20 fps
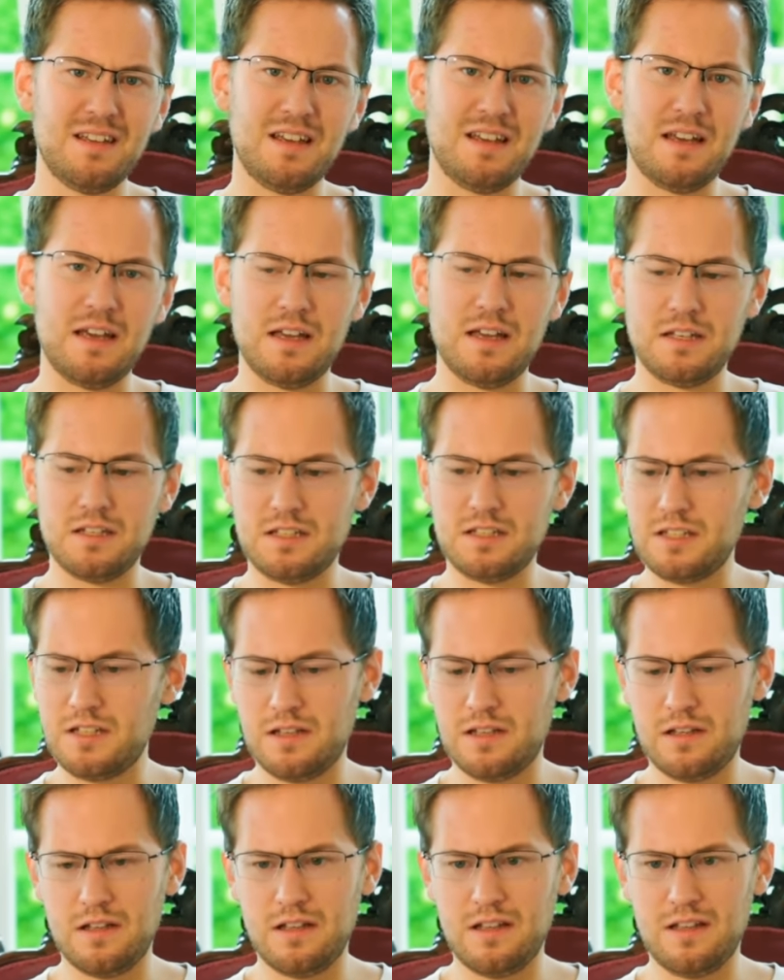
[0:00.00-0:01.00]
And
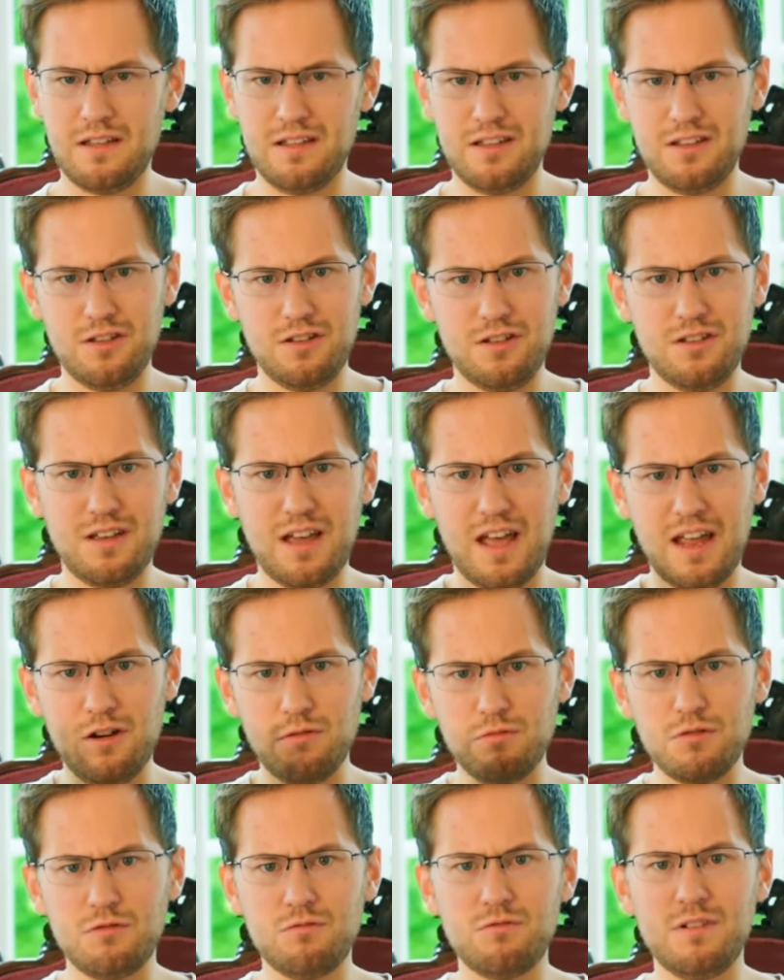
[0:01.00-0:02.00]
uh, I
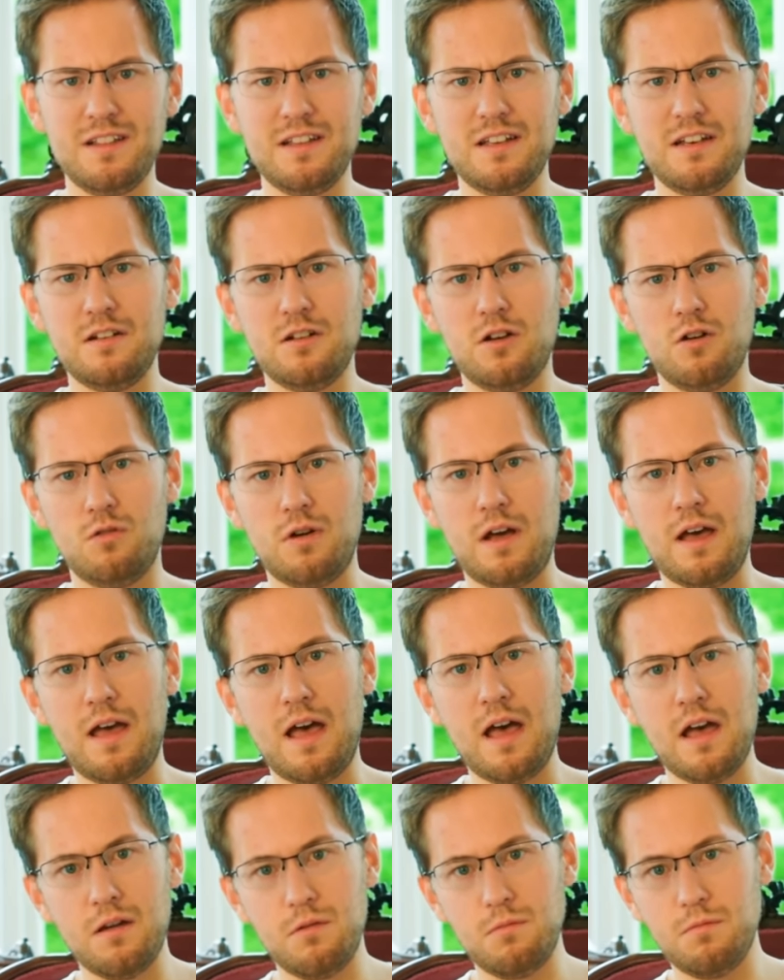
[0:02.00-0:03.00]
don't really know.
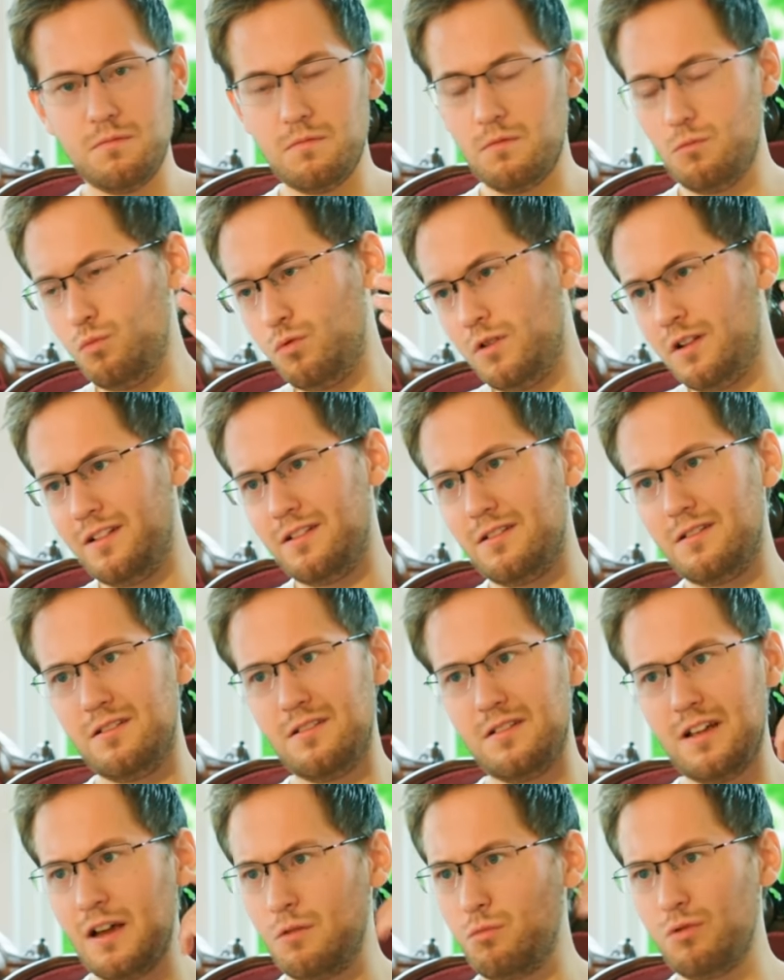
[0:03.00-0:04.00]
I well,
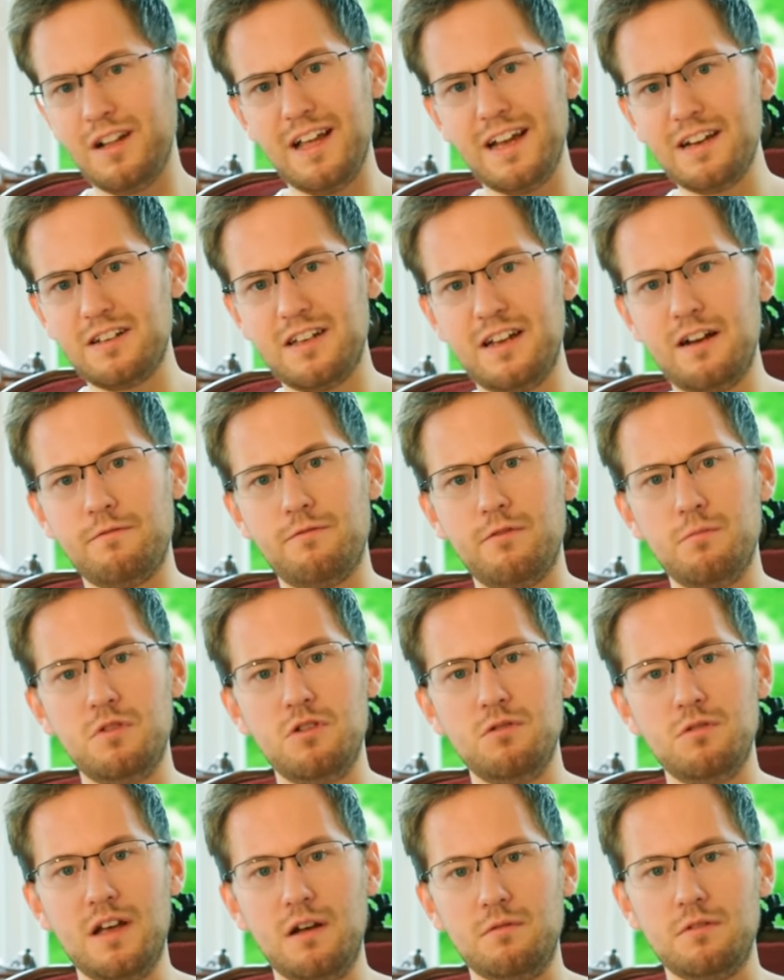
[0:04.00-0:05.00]
I would like to hear from
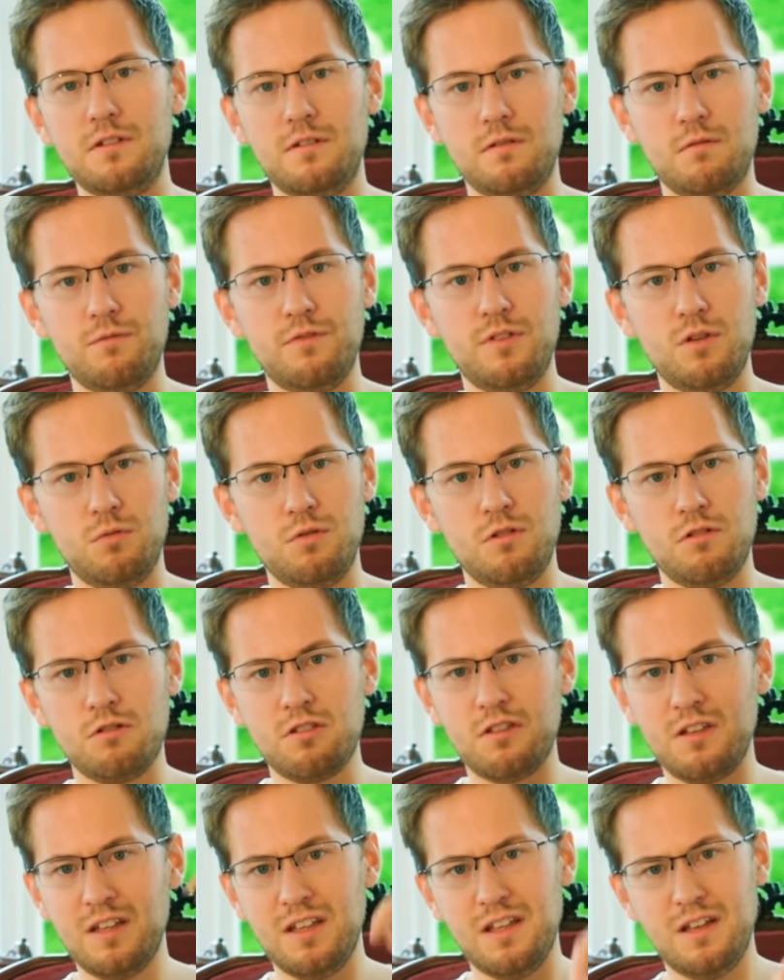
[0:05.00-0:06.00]
you now, dear
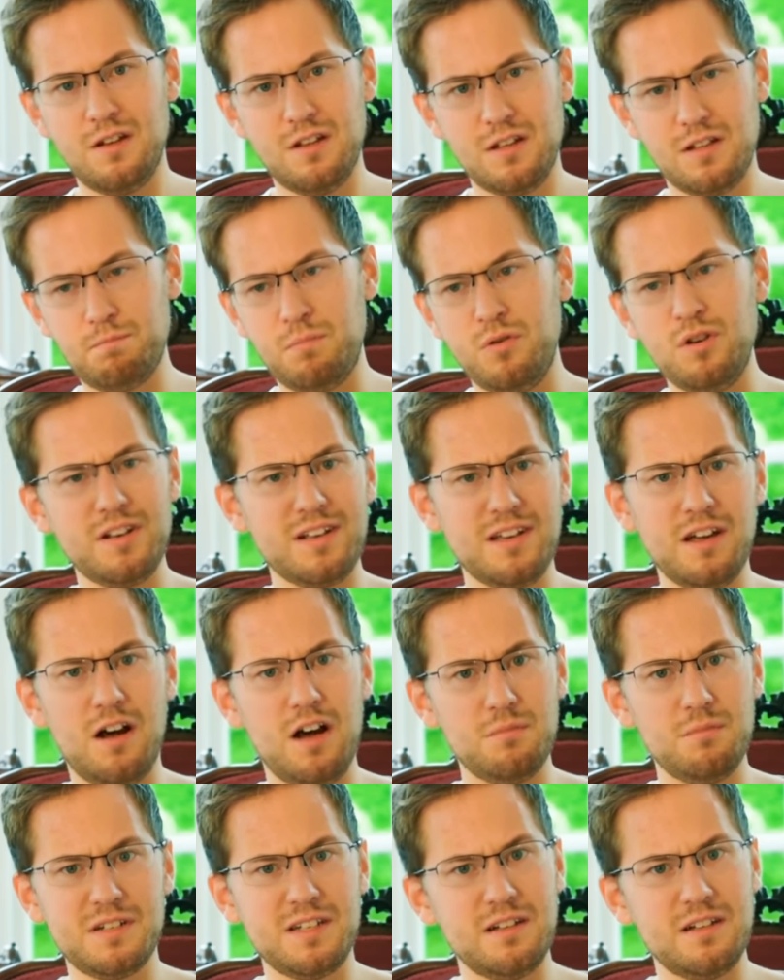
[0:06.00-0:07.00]
viewers put a
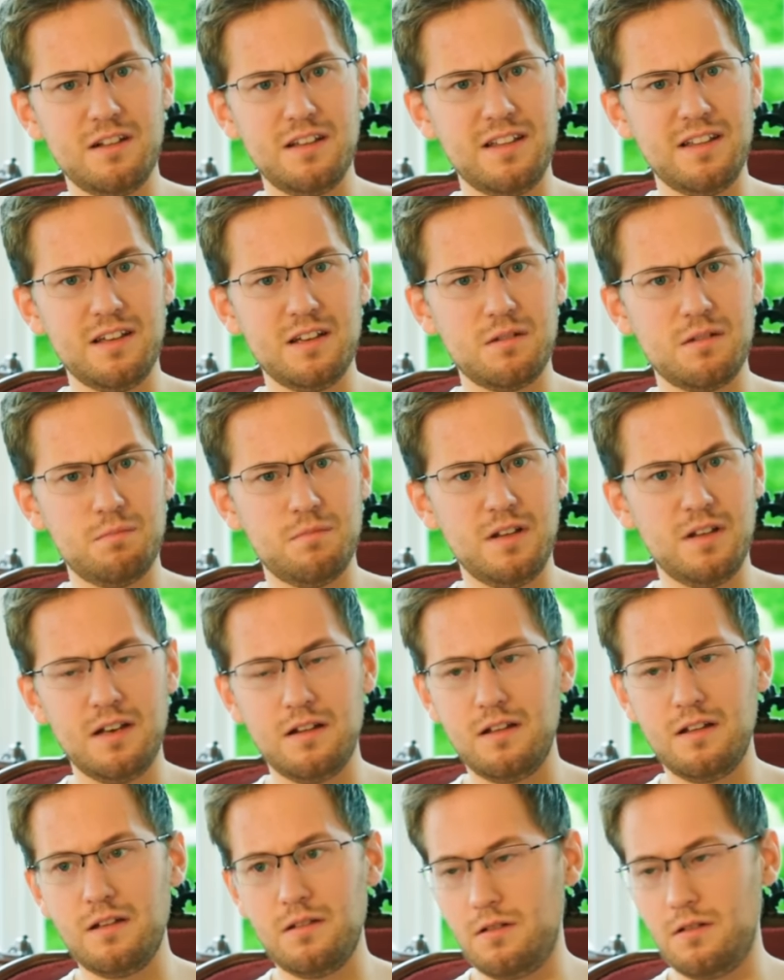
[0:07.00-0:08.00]
comment in the link in
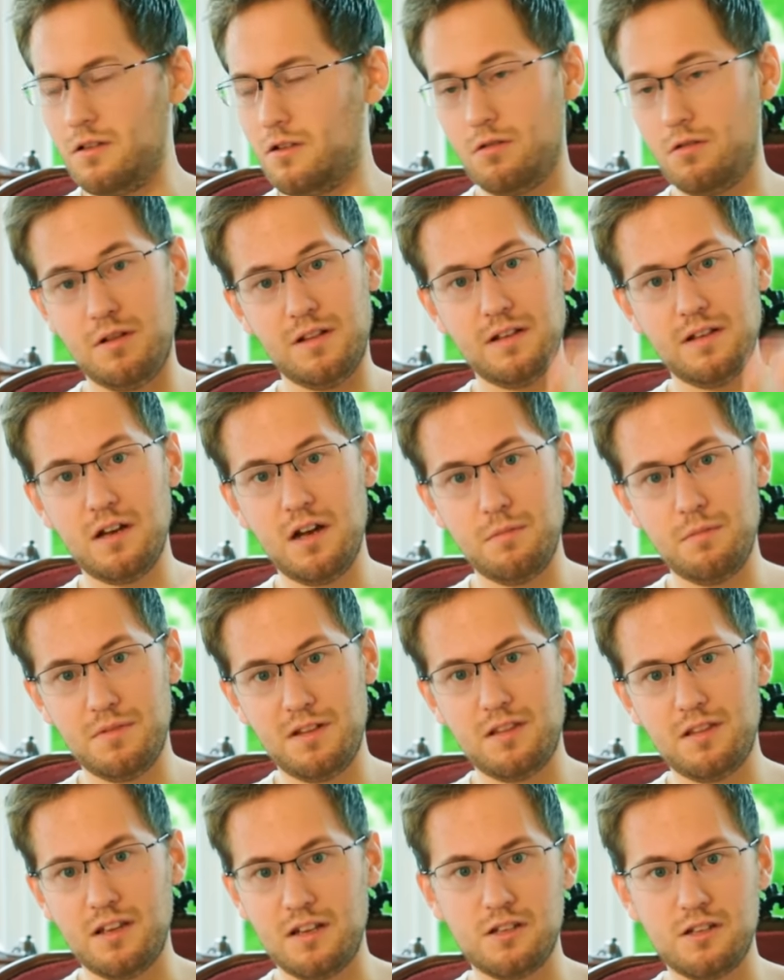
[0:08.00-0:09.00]
the you know in the comment
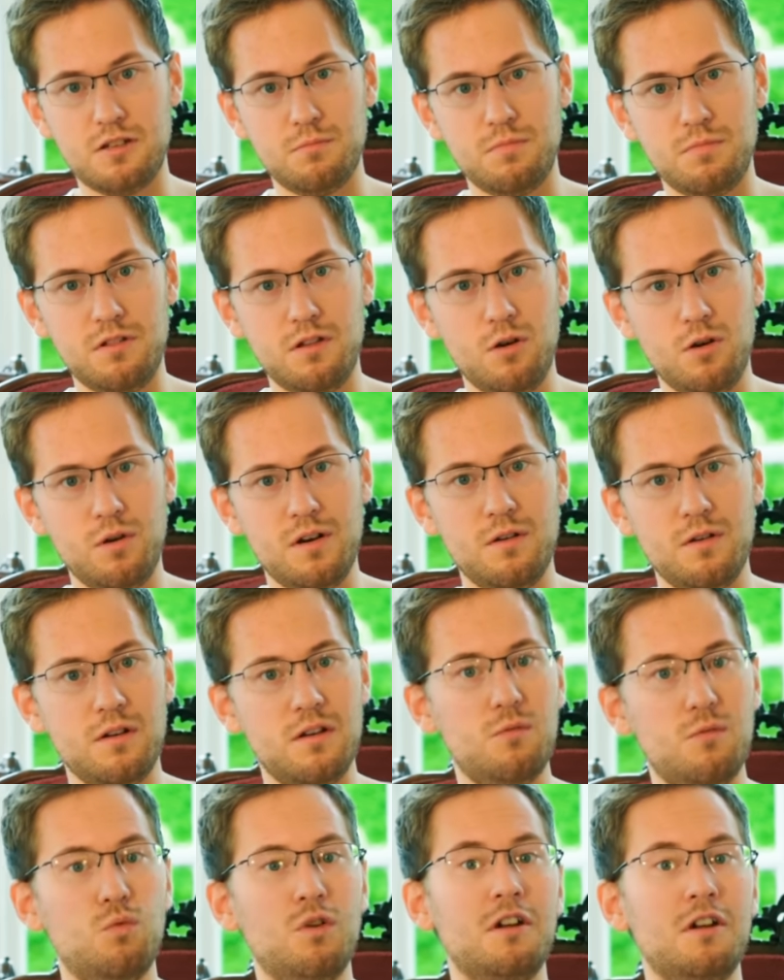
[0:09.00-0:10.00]
section below and
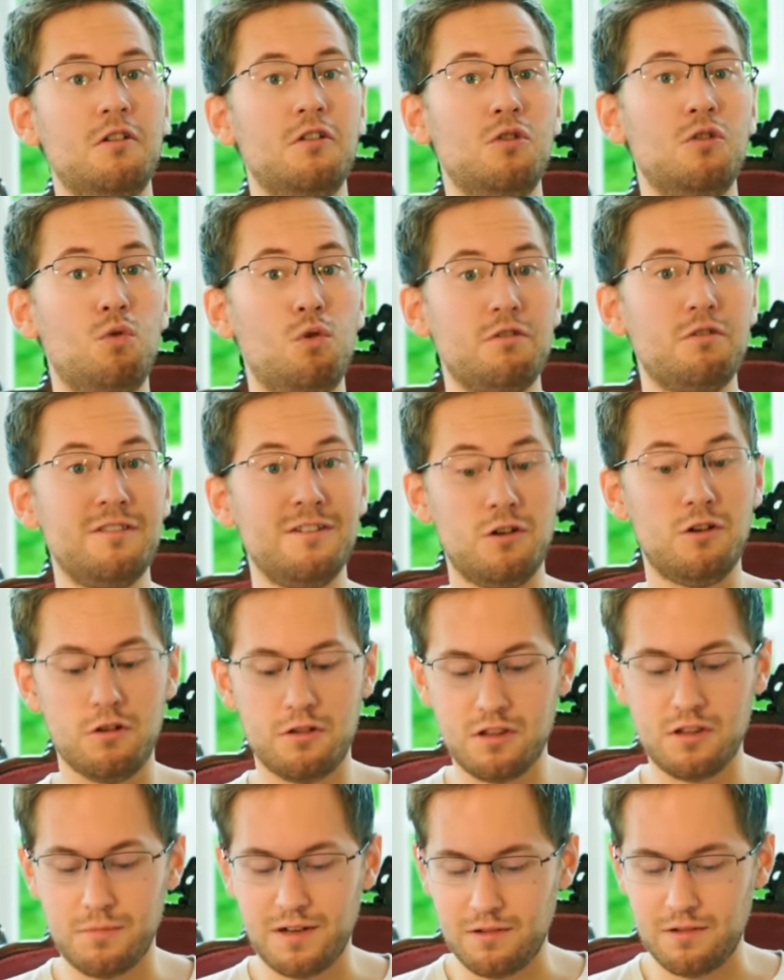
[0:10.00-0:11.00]
what are your
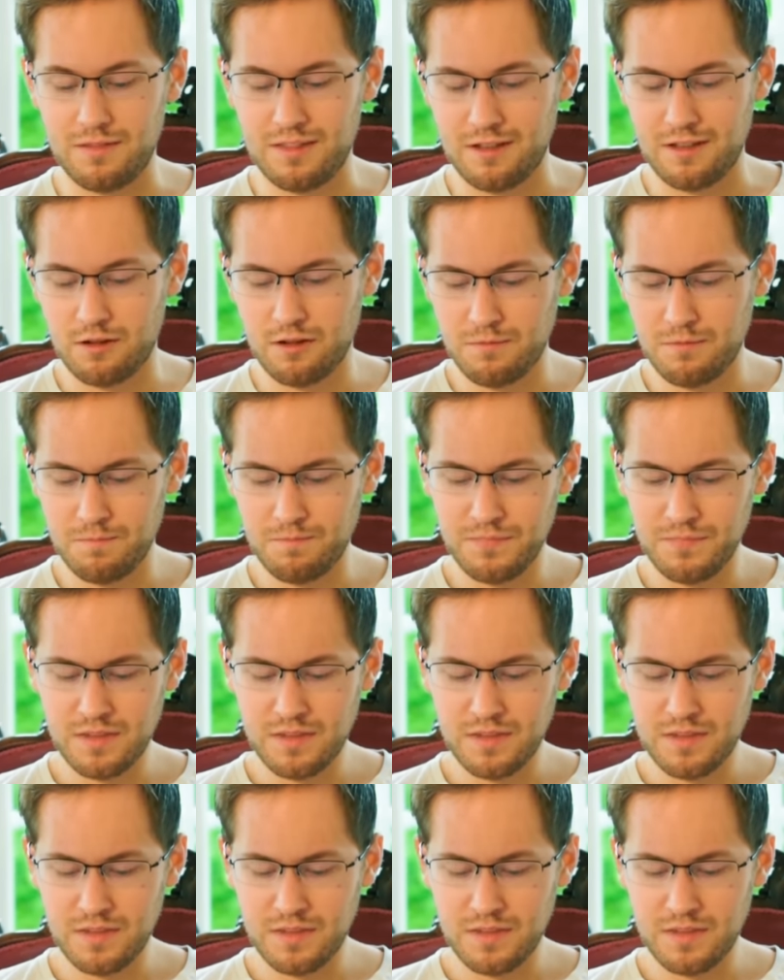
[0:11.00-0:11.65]
thoughts about this